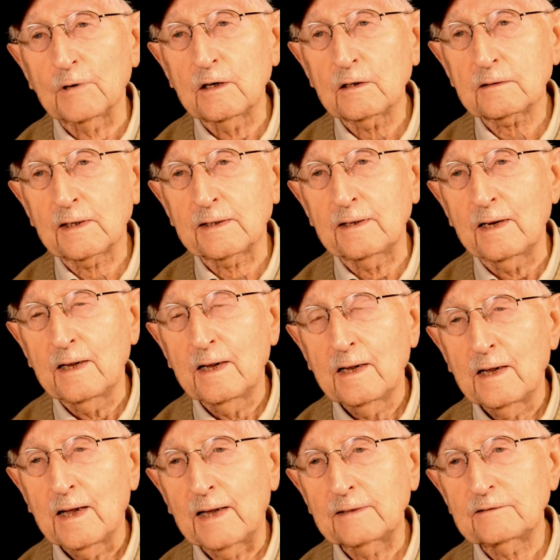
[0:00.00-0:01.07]
And luckily,
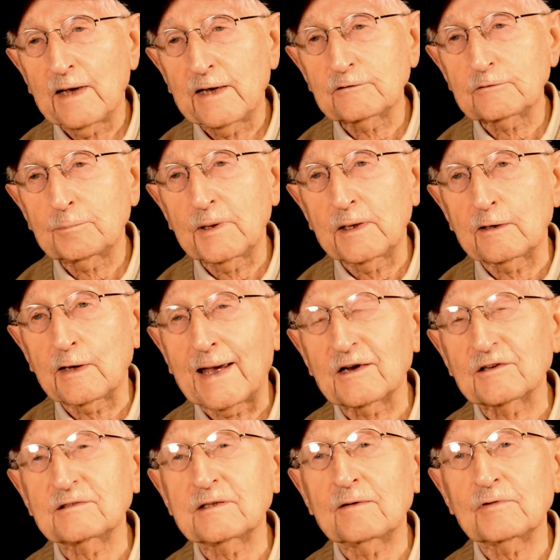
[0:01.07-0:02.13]
our tanks had
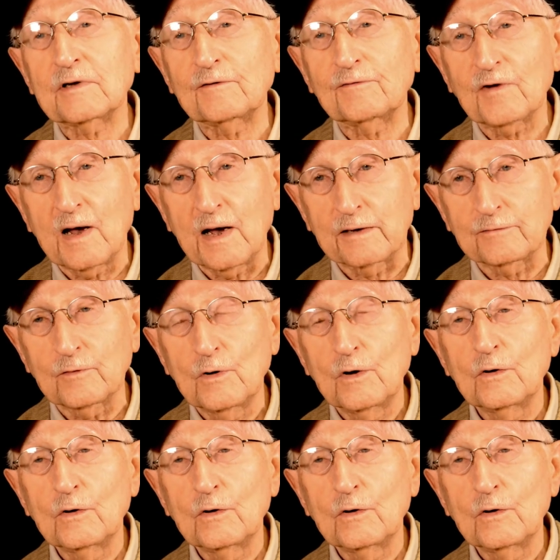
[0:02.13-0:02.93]
a 75